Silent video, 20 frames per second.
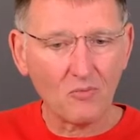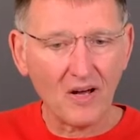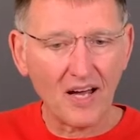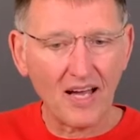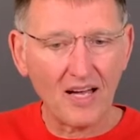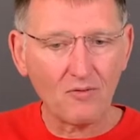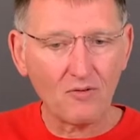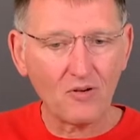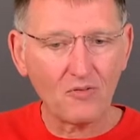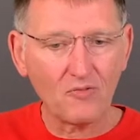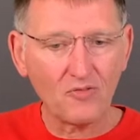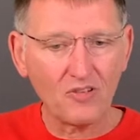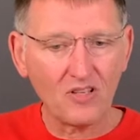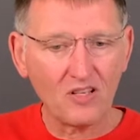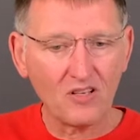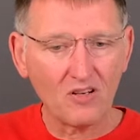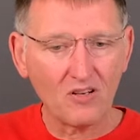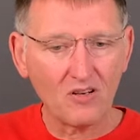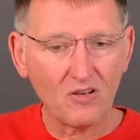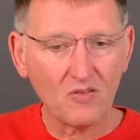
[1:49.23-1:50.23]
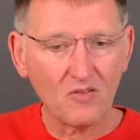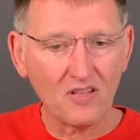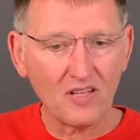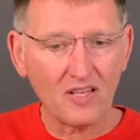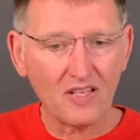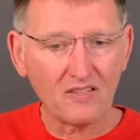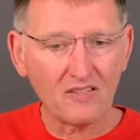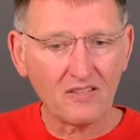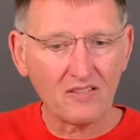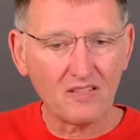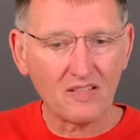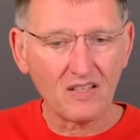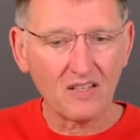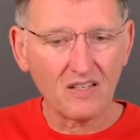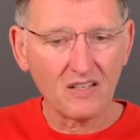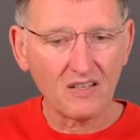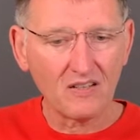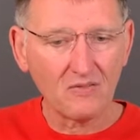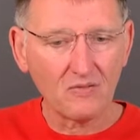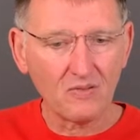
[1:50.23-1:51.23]
I have a few
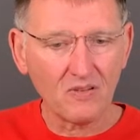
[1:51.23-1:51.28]
that,